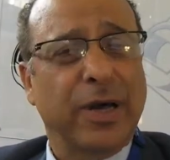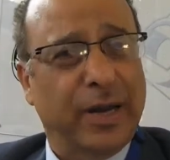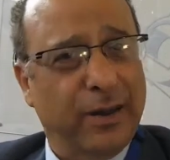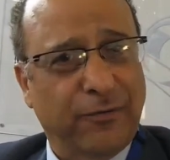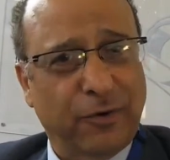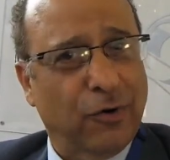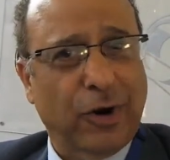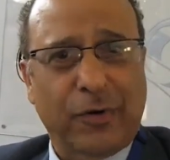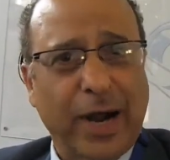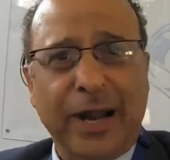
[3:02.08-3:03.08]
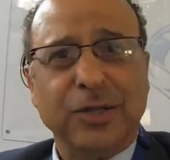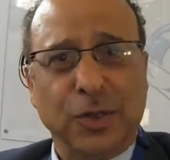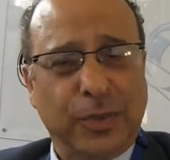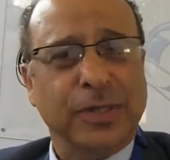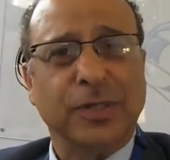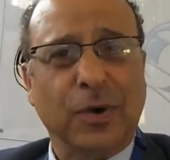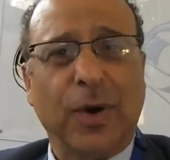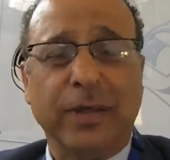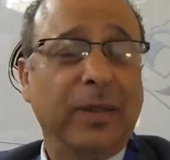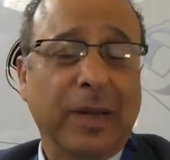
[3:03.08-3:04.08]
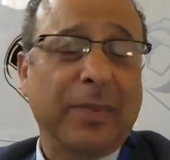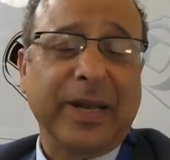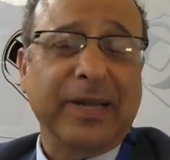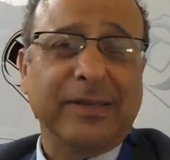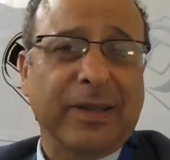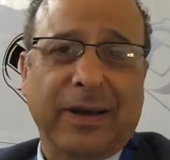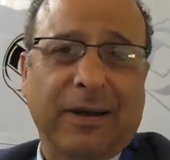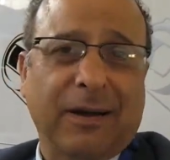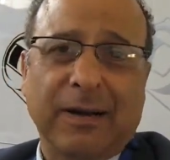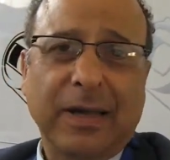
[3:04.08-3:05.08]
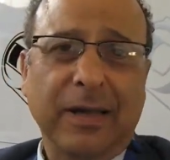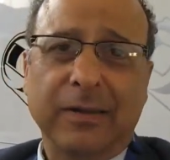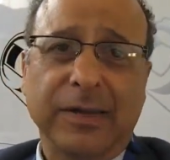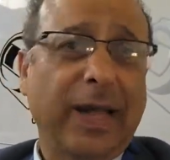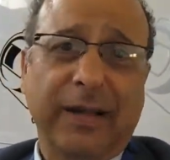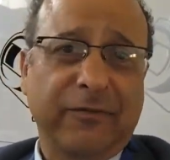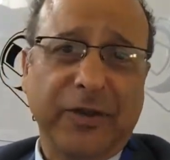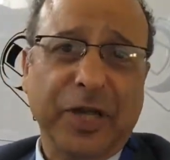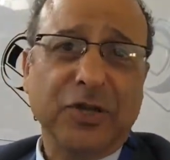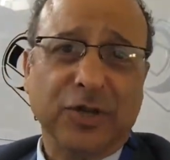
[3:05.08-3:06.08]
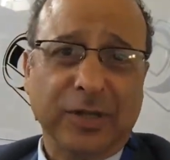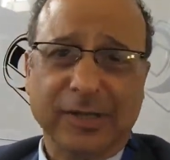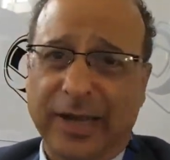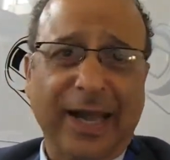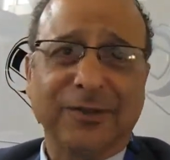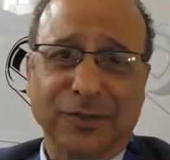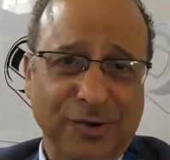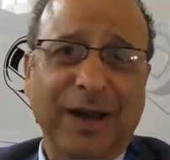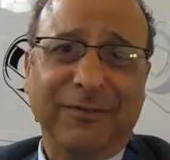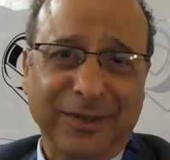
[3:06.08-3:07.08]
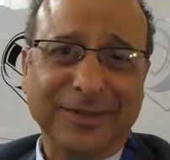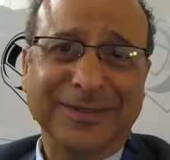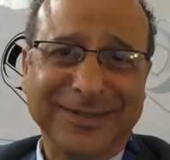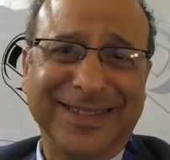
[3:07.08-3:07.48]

not enough for oral graduates, and the Lebanese, they are like the Phoenicians, they like to travel.